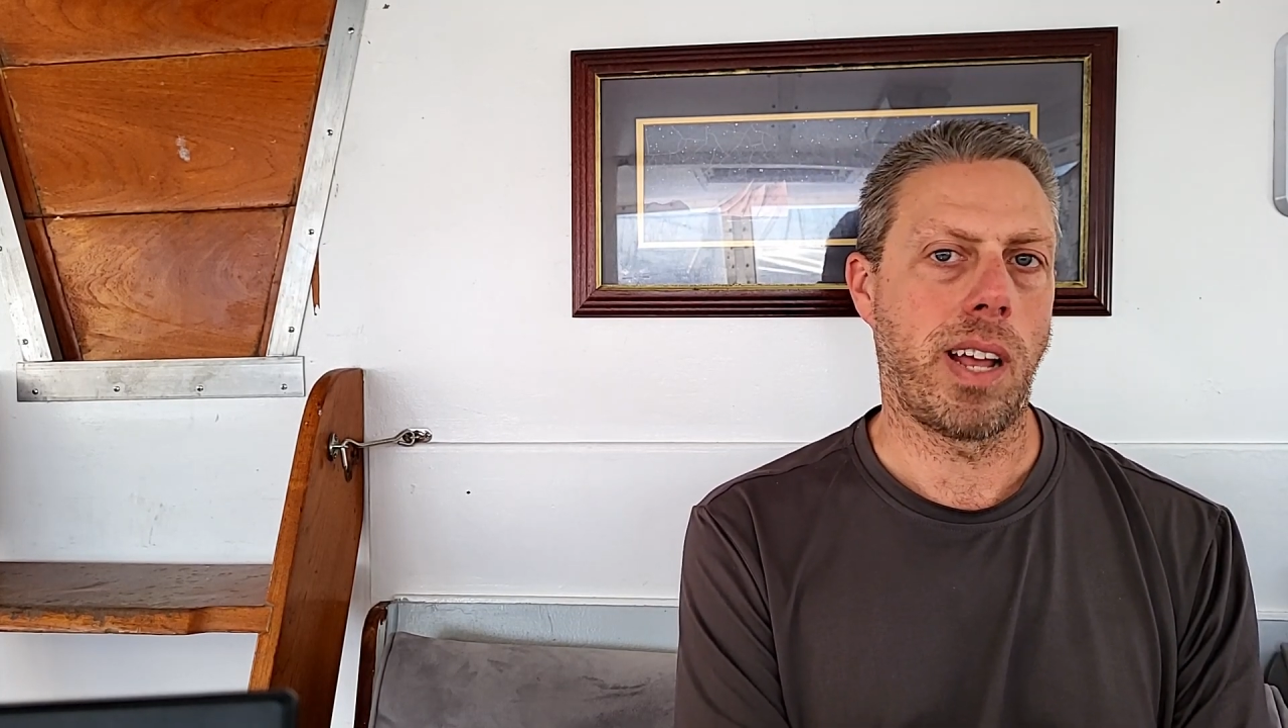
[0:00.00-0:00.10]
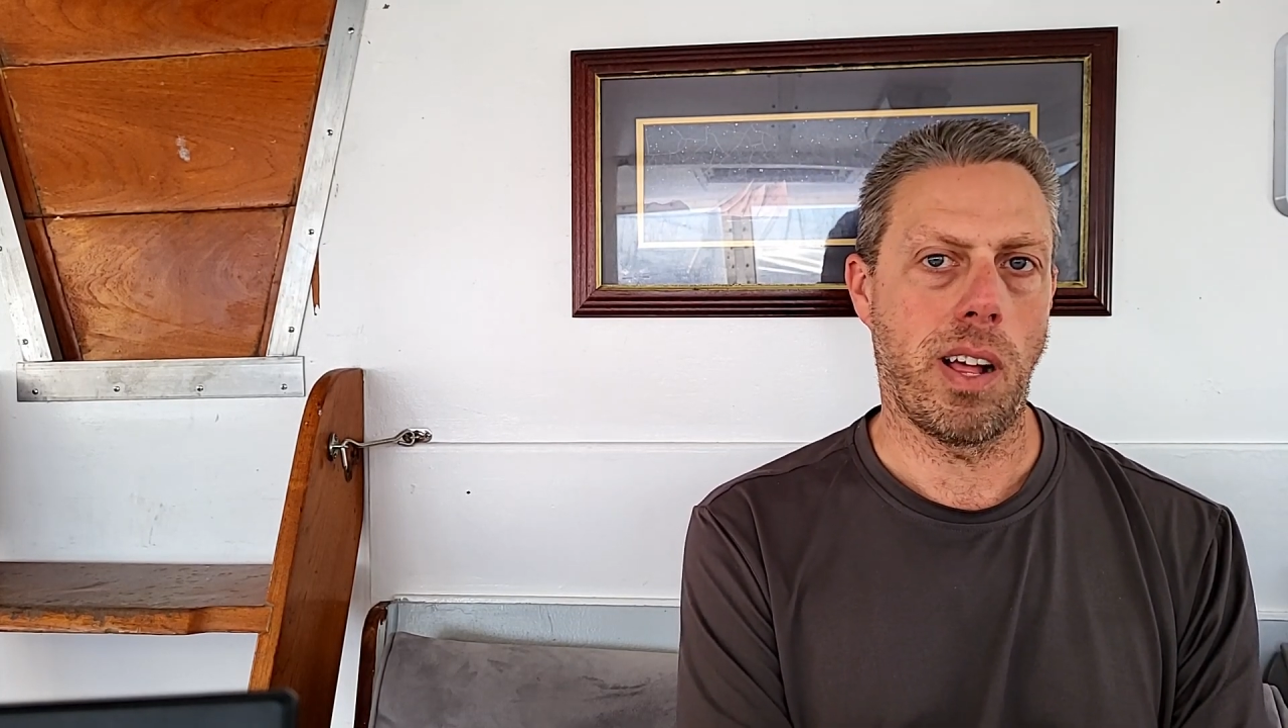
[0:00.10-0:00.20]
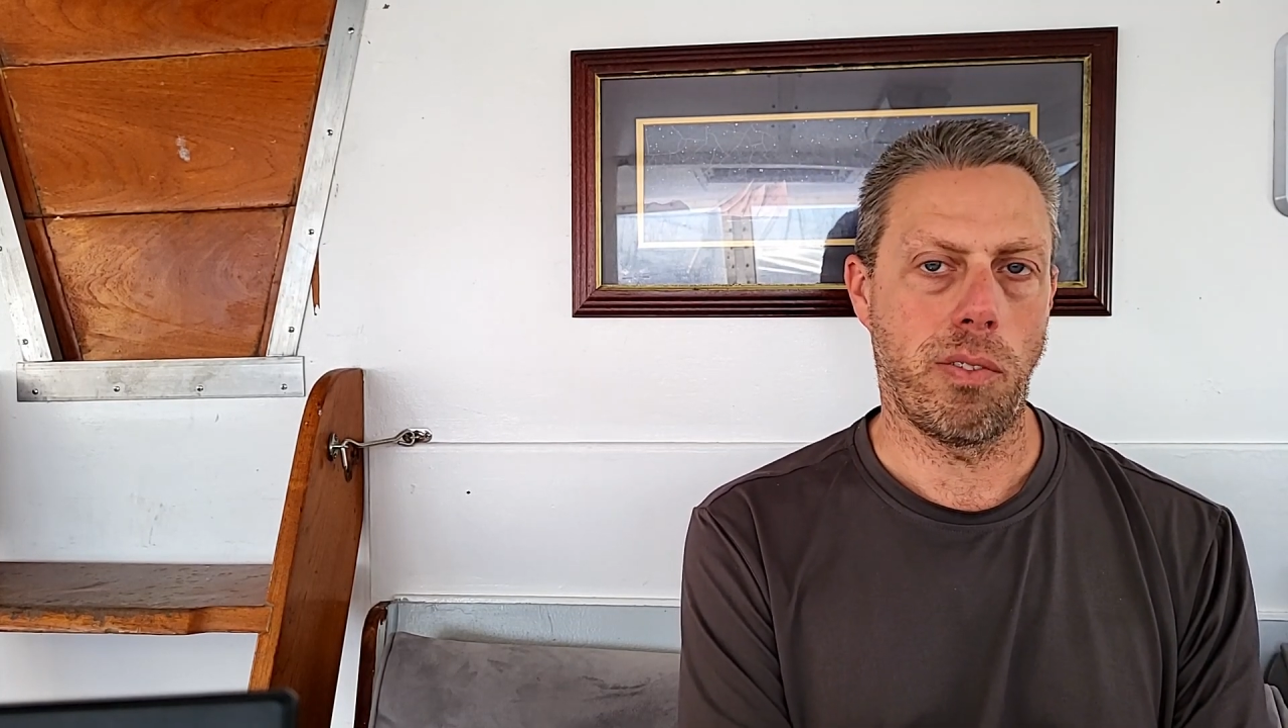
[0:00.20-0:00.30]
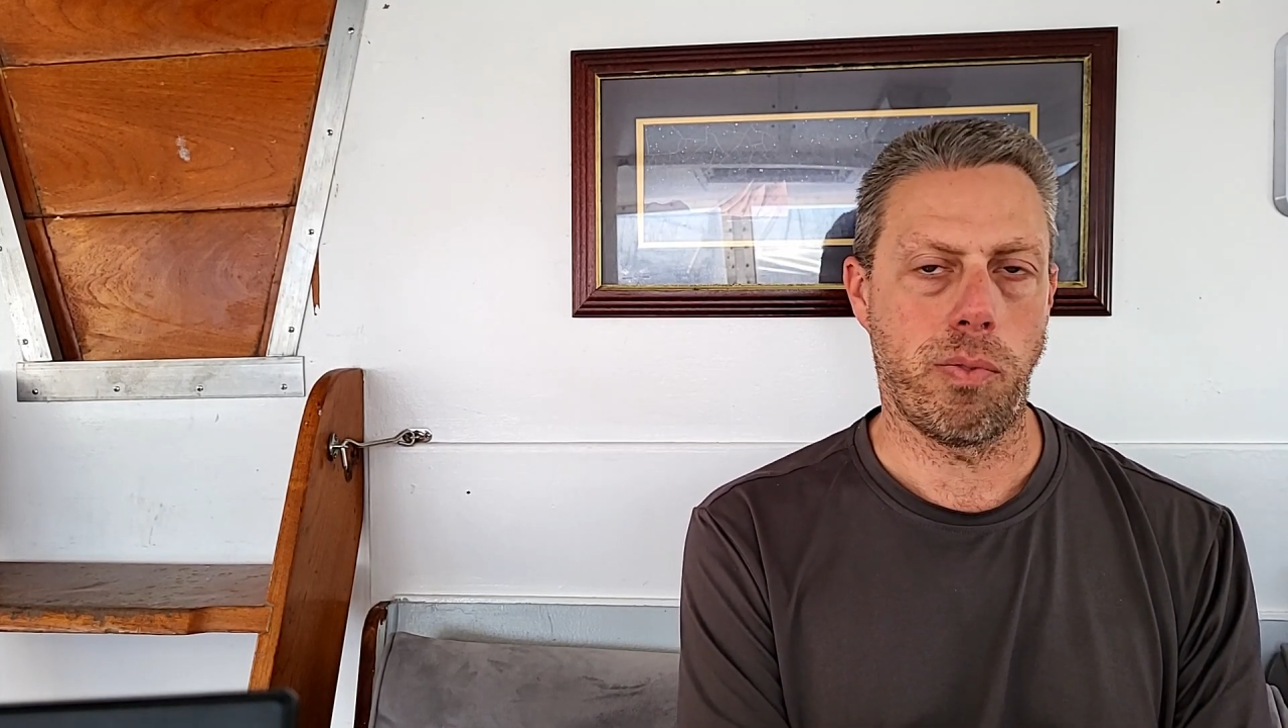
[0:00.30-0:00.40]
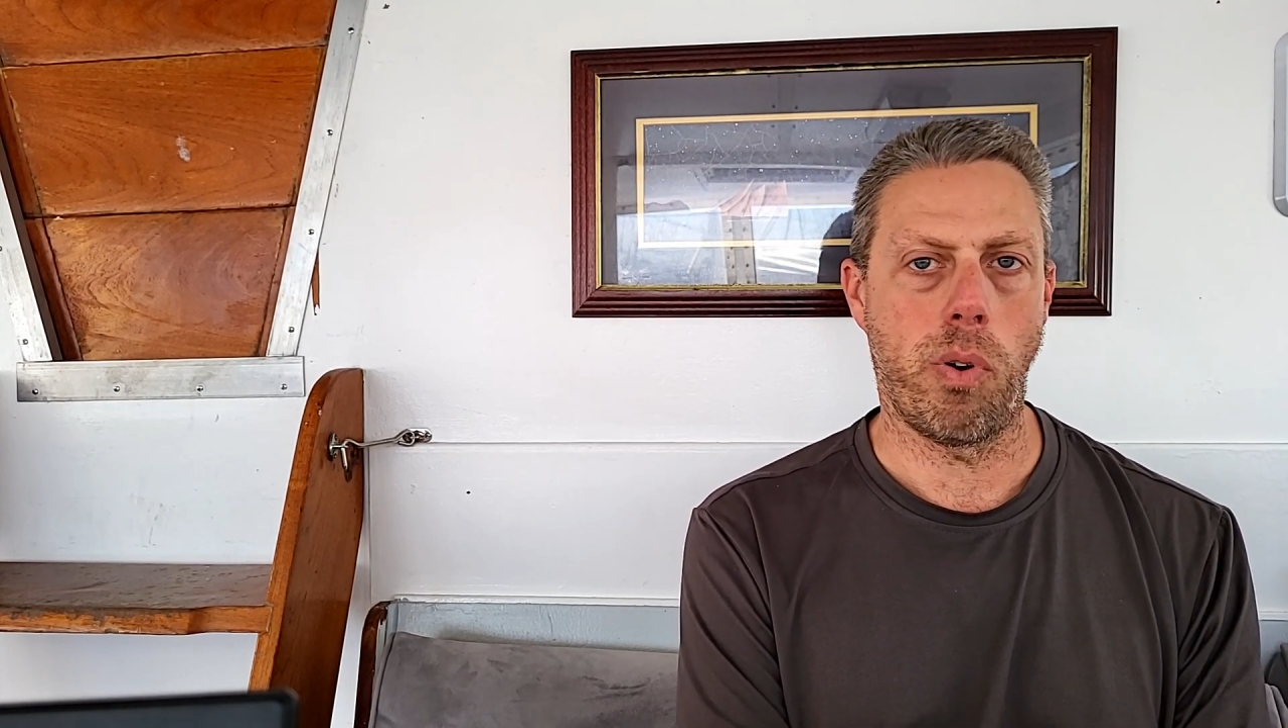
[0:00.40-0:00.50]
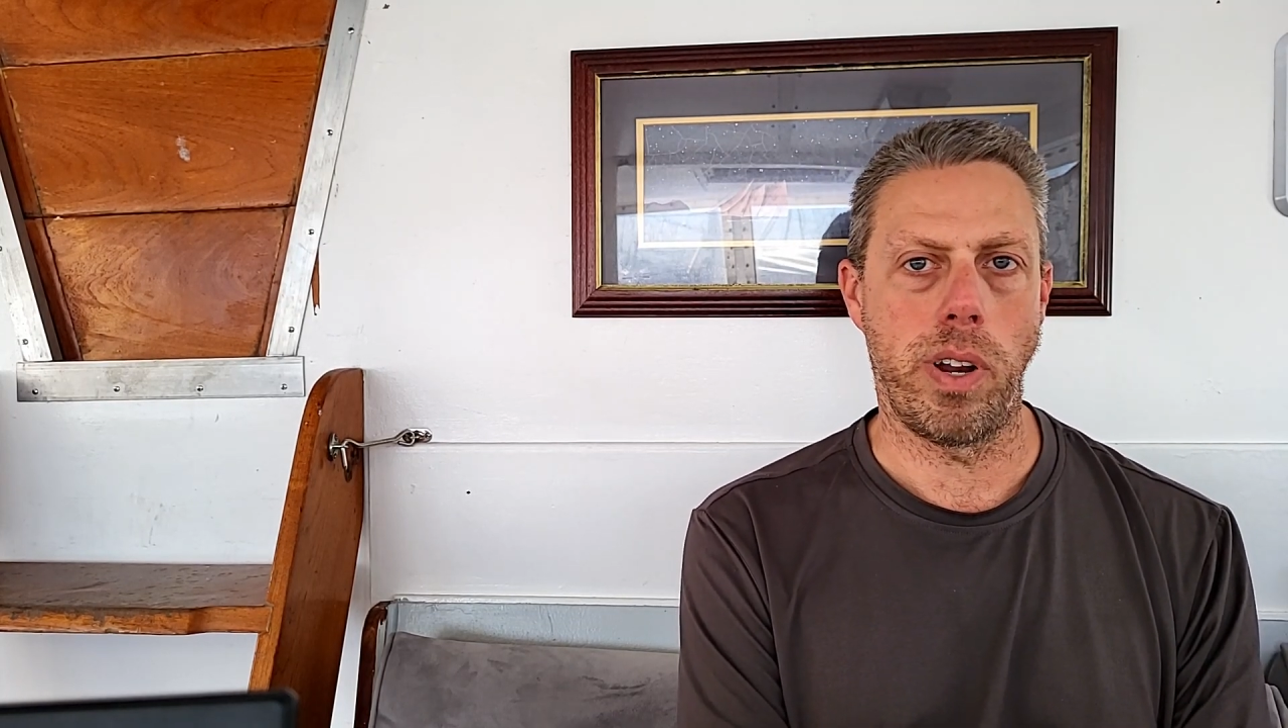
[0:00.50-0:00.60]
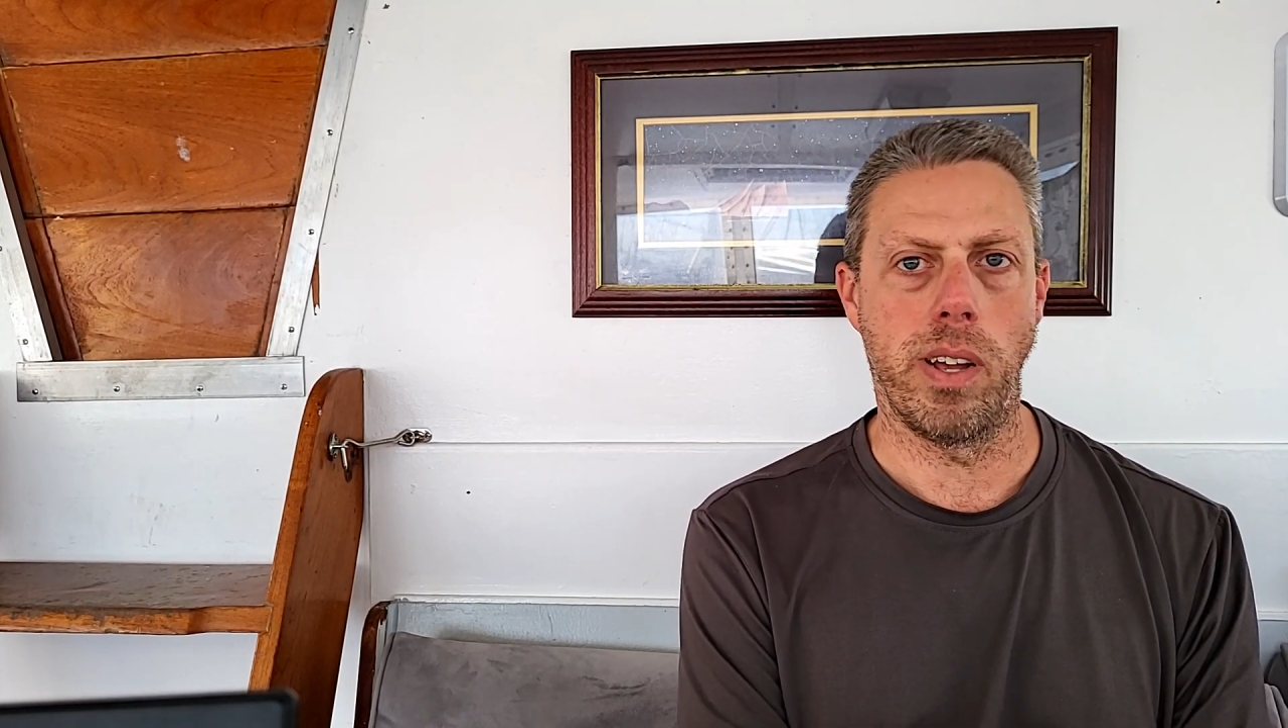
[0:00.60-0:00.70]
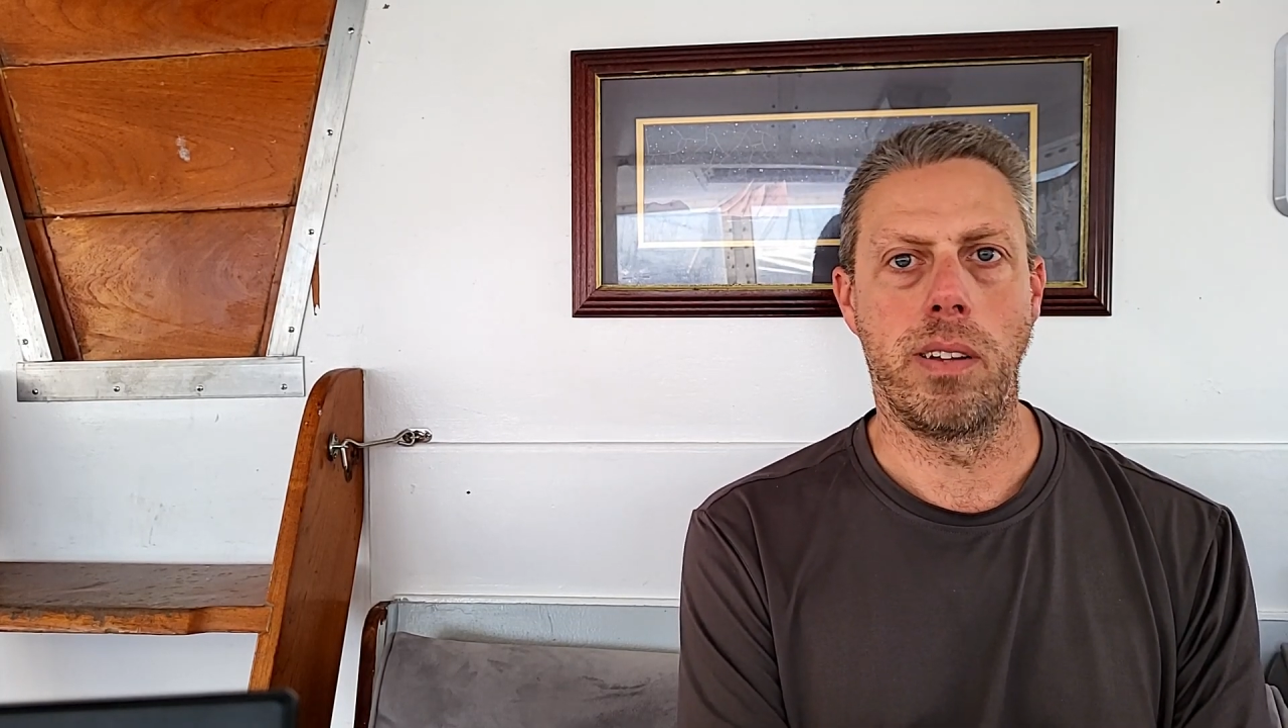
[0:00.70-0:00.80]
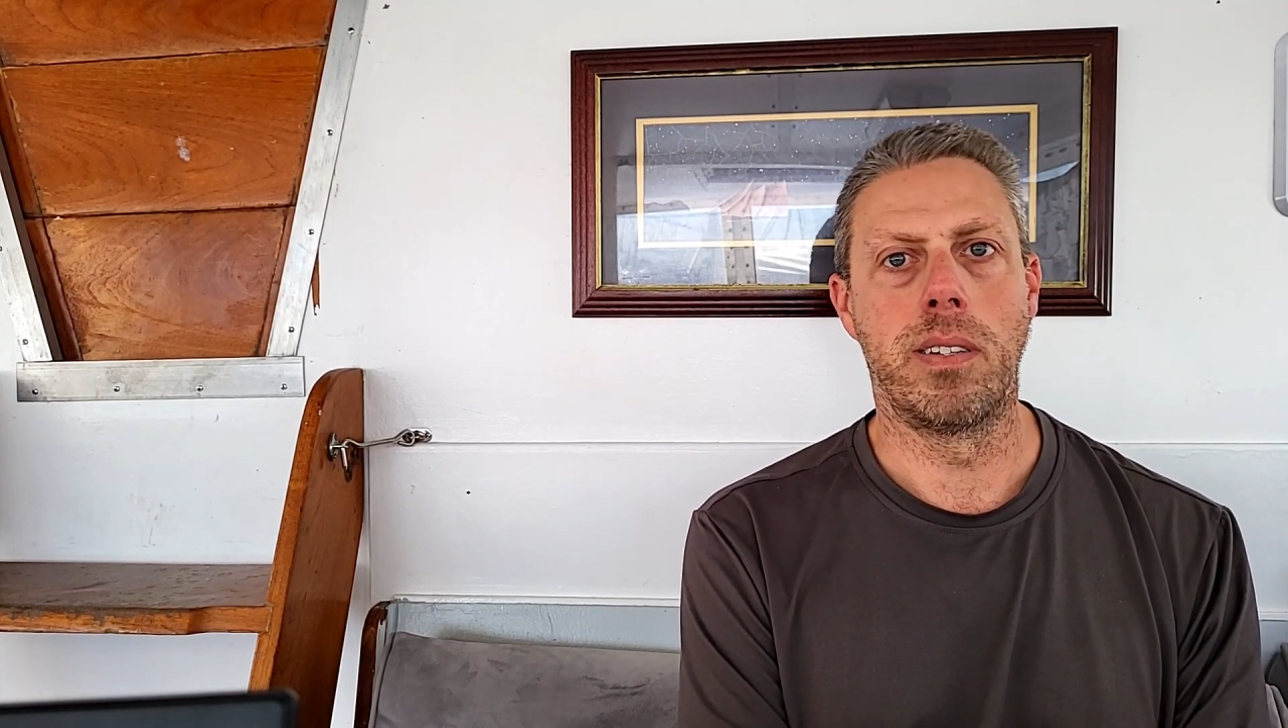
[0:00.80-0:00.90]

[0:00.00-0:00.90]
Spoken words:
California.